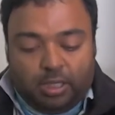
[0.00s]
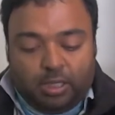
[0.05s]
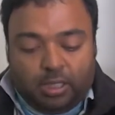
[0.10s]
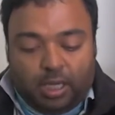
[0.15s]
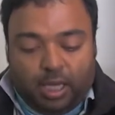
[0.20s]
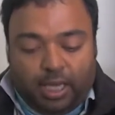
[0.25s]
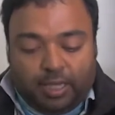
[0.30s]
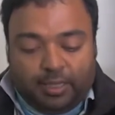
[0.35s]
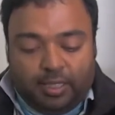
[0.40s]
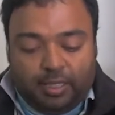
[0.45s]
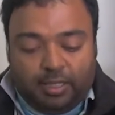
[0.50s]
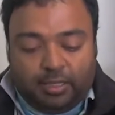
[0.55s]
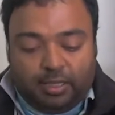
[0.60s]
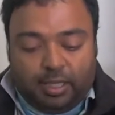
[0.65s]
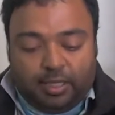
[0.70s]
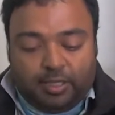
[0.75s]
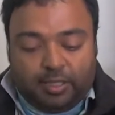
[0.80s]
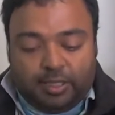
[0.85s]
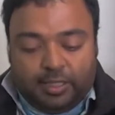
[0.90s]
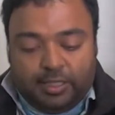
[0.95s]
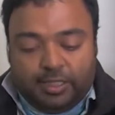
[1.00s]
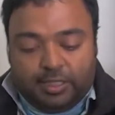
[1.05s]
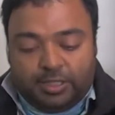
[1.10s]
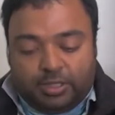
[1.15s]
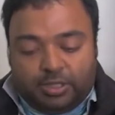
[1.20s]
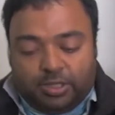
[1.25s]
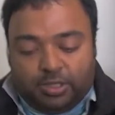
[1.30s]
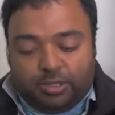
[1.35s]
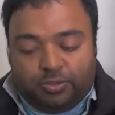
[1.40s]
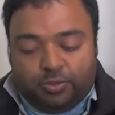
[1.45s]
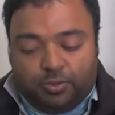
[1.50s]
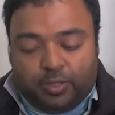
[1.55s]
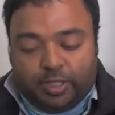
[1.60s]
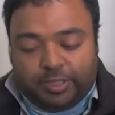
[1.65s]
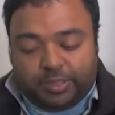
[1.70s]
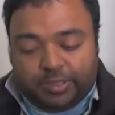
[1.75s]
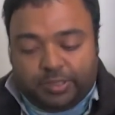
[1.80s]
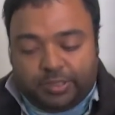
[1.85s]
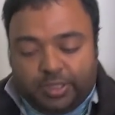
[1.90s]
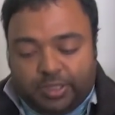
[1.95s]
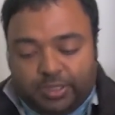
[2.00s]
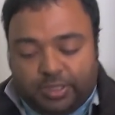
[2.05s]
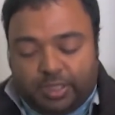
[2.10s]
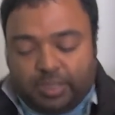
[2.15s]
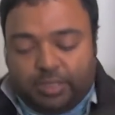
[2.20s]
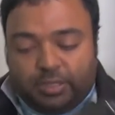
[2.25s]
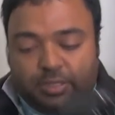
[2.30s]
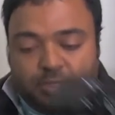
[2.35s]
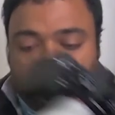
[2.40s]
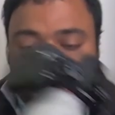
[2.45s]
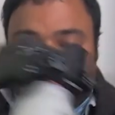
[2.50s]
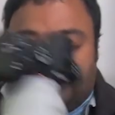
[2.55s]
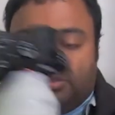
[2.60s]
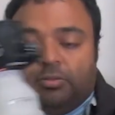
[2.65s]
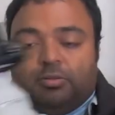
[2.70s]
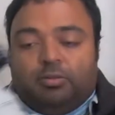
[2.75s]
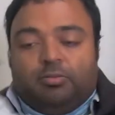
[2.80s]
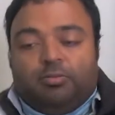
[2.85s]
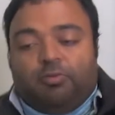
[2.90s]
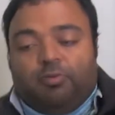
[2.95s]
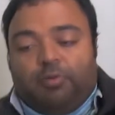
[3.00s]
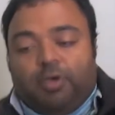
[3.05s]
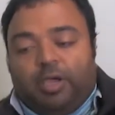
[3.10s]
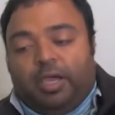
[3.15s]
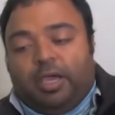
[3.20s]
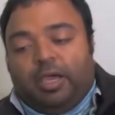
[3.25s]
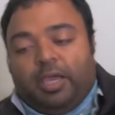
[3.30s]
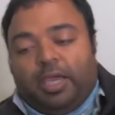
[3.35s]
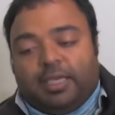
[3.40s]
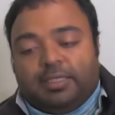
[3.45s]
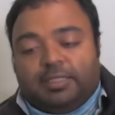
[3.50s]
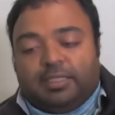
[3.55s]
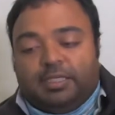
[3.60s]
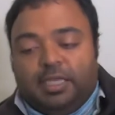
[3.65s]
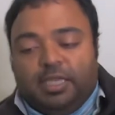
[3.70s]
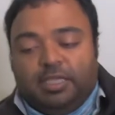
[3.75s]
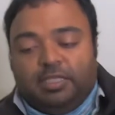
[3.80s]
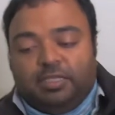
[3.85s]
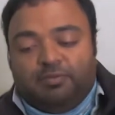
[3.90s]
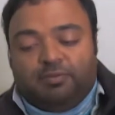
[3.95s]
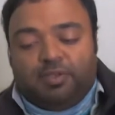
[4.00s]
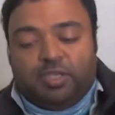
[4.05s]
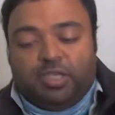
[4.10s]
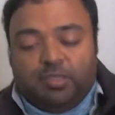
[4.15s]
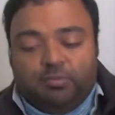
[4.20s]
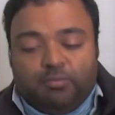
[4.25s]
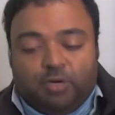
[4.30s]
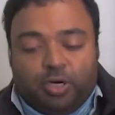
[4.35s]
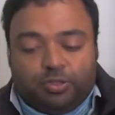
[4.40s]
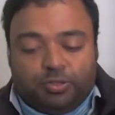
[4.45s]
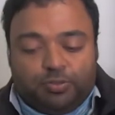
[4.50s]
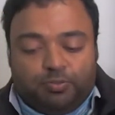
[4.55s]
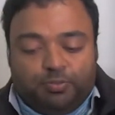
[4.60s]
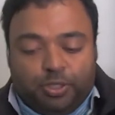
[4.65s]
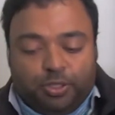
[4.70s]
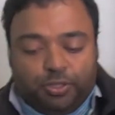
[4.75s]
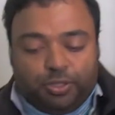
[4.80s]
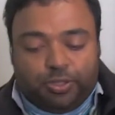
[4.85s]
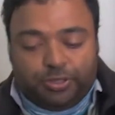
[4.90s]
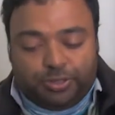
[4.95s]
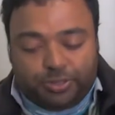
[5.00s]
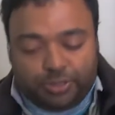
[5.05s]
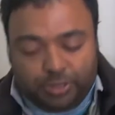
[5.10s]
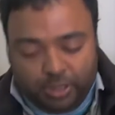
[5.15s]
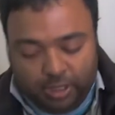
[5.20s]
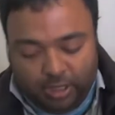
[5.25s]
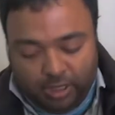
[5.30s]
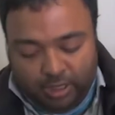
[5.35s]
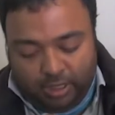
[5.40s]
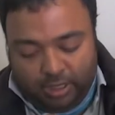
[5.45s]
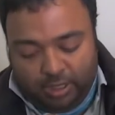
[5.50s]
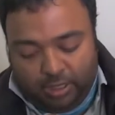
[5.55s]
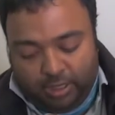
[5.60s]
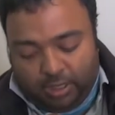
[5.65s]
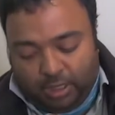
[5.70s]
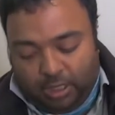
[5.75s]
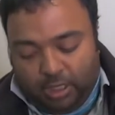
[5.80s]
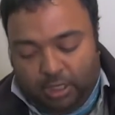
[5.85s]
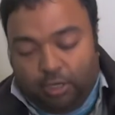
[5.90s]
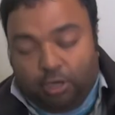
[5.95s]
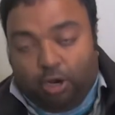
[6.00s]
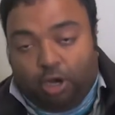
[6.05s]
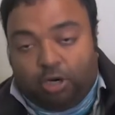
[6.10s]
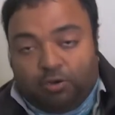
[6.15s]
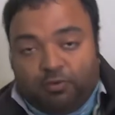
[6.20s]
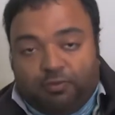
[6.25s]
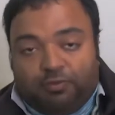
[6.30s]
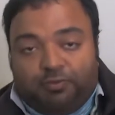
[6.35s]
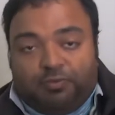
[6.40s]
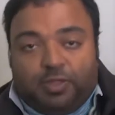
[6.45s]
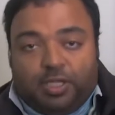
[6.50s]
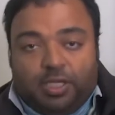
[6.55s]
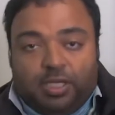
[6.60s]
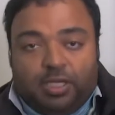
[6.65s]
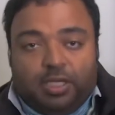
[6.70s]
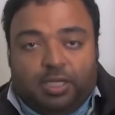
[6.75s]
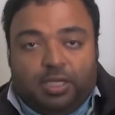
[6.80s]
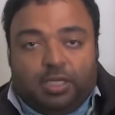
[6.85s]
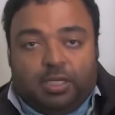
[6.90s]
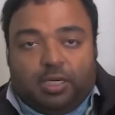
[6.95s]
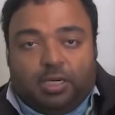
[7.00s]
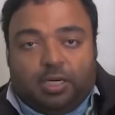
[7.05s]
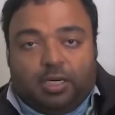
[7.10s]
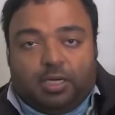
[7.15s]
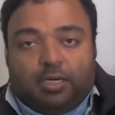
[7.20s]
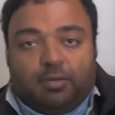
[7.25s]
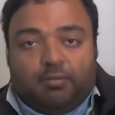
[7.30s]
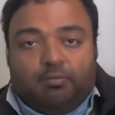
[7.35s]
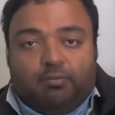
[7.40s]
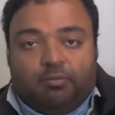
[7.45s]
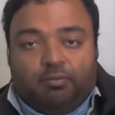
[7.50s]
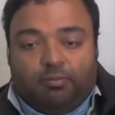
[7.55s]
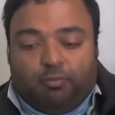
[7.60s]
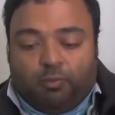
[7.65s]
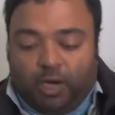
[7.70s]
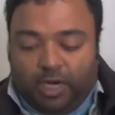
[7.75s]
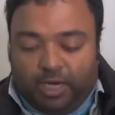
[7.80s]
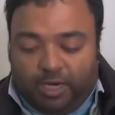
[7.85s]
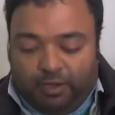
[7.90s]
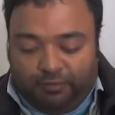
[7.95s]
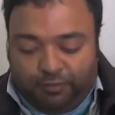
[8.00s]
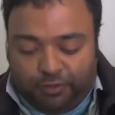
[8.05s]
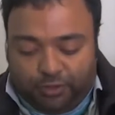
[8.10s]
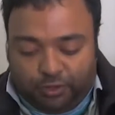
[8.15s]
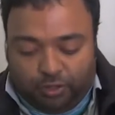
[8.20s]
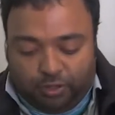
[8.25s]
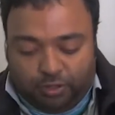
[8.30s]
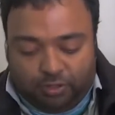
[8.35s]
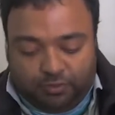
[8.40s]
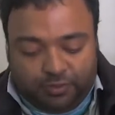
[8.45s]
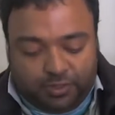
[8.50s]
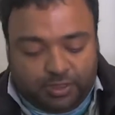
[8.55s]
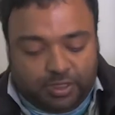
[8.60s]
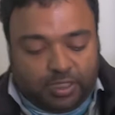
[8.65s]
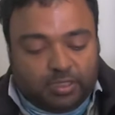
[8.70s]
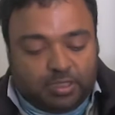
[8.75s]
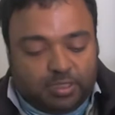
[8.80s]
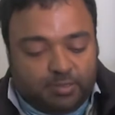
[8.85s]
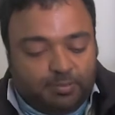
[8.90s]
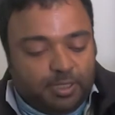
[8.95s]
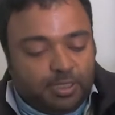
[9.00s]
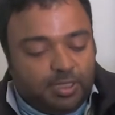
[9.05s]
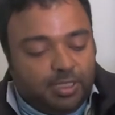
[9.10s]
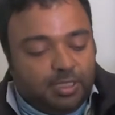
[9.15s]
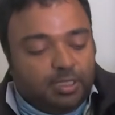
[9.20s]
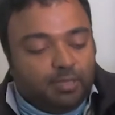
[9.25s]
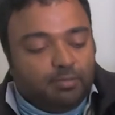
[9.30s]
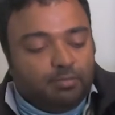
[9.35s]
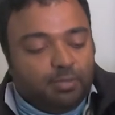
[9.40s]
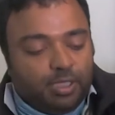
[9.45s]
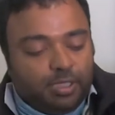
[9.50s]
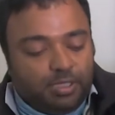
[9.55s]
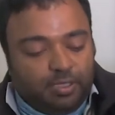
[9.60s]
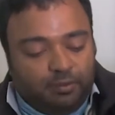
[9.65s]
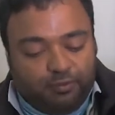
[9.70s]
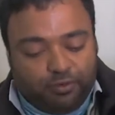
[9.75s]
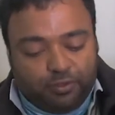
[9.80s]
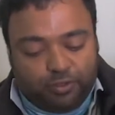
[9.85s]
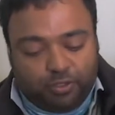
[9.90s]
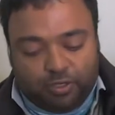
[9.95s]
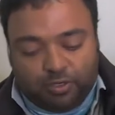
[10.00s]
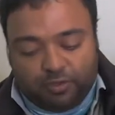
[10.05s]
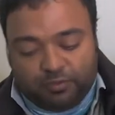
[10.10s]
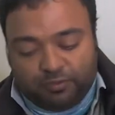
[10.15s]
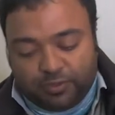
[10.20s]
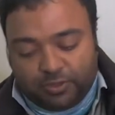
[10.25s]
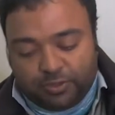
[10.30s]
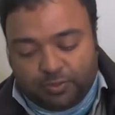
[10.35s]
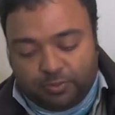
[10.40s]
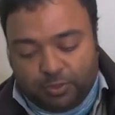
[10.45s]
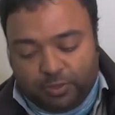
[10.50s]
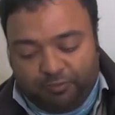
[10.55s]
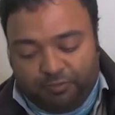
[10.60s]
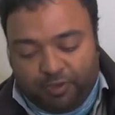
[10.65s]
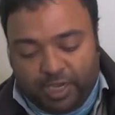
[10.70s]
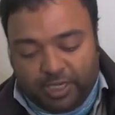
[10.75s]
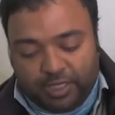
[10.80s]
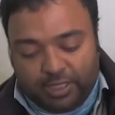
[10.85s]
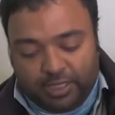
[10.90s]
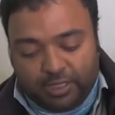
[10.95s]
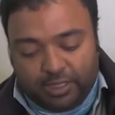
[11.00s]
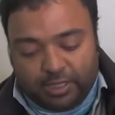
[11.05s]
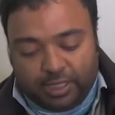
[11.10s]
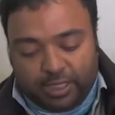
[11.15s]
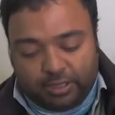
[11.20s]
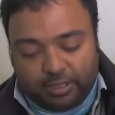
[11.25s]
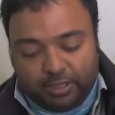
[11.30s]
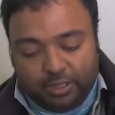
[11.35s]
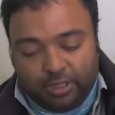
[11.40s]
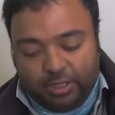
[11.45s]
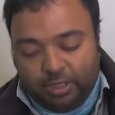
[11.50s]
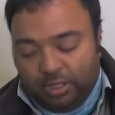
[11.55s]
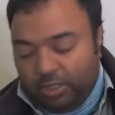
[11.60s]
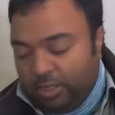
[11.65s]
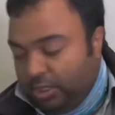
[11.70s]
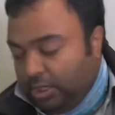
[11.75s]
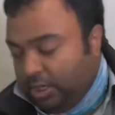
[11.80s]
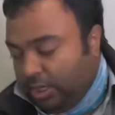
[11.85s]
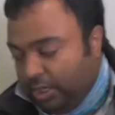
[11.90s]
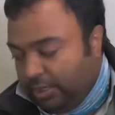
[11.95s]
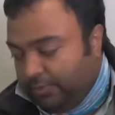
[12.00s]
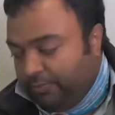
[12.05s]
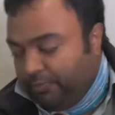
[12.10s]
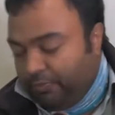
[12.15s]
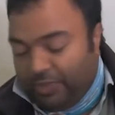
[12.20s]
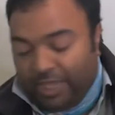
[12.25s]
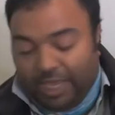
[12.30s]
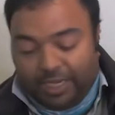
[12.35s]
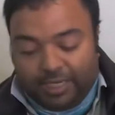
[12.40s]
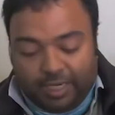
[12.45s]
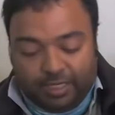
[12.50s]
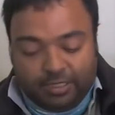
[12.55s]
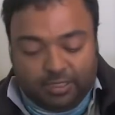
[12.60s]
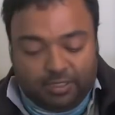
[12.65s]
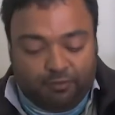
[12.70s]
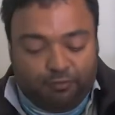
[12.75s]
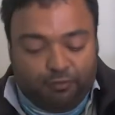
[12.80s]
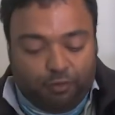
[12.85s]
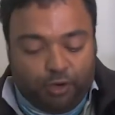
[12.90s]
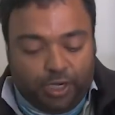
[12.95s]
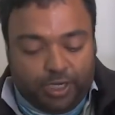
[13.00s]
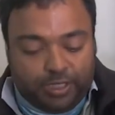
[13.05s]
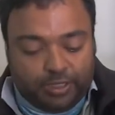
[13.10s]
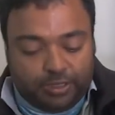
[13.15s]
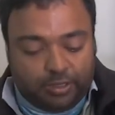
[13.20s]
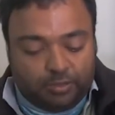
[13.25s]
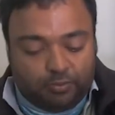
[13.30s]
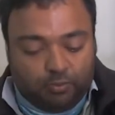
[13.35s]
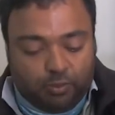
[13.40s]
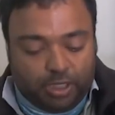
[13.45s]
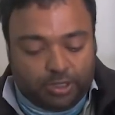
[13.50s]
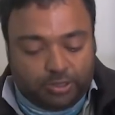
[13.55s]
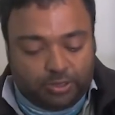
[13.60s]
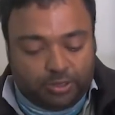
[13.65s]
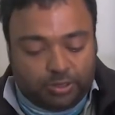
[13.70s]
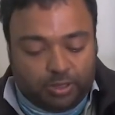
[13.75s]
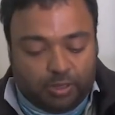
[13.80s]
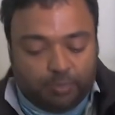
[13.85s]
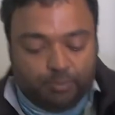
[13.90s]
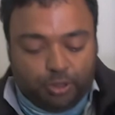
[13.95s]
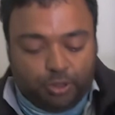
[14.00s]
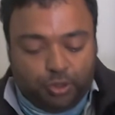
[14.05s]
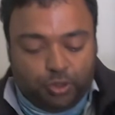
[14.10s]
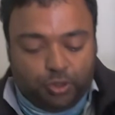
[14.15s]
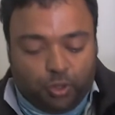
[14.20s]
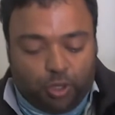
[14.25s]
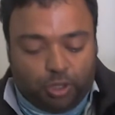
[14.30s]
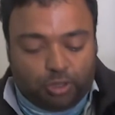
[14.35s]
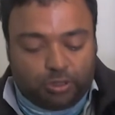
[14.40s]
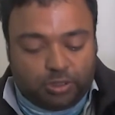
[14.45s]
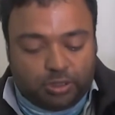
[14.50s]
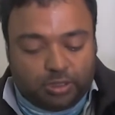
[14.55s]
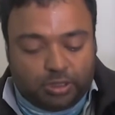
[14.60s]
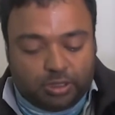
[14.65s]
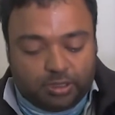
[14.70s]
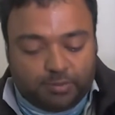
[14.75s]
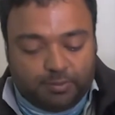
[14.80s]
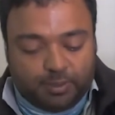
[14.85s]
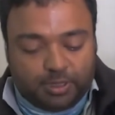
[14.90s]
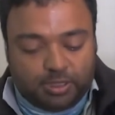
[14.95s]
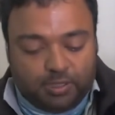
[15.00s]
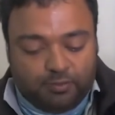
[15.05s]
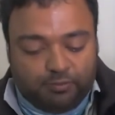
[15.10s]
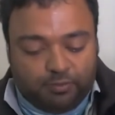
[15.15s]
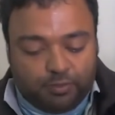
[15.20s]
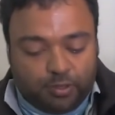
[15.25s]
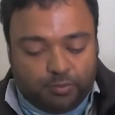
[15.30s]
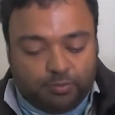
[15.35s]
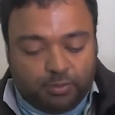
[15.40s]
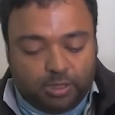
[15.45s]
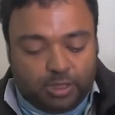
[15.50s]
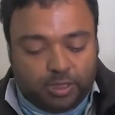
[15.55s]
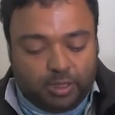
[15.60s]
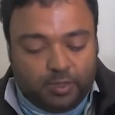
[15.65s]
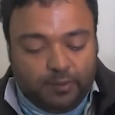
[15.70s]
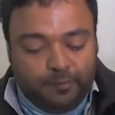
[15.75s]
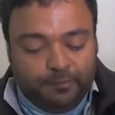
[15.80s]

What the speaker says: I think they released the 200-600 as a native E-mount because a lot of the wildlife photographers, and especially the birding photographers, were finding that that 100-400 was a bit short, especially for the birding.